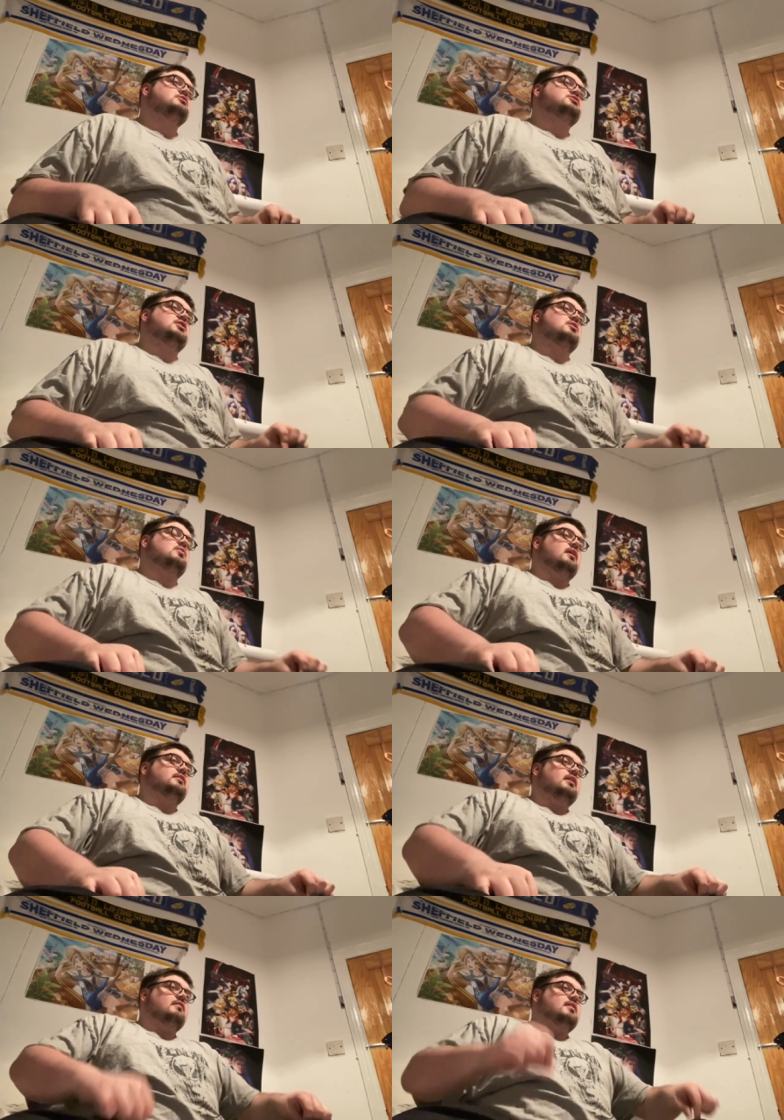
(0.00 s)
to
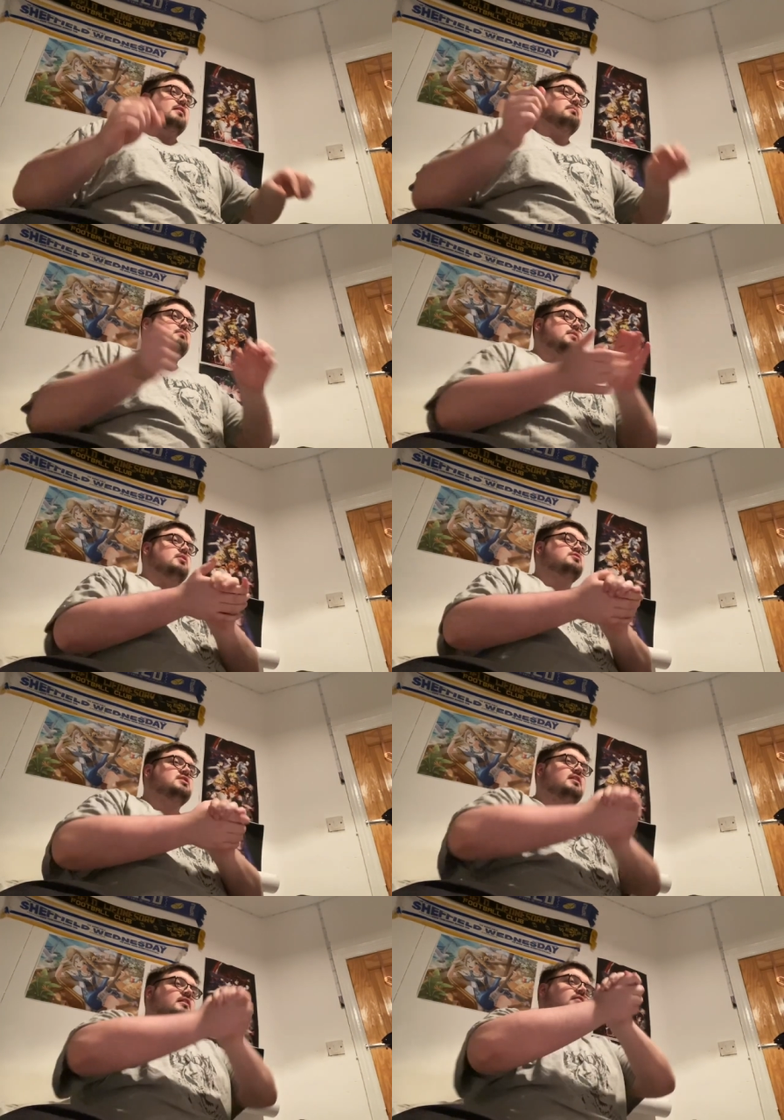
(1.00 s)
another music